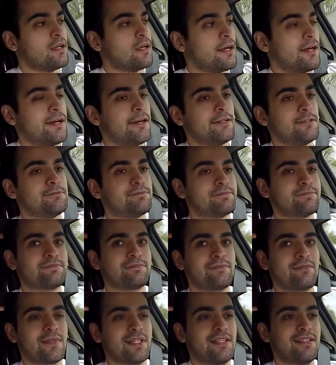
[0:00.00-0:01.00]

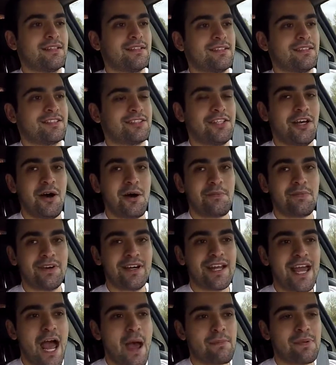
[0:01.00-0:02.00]
Um, so I'm
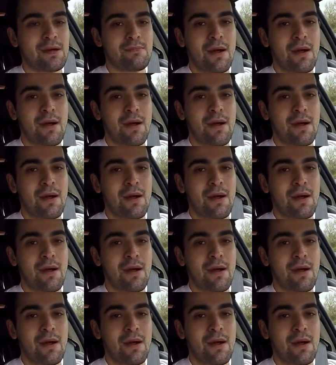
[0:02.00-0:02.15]
pretty happy.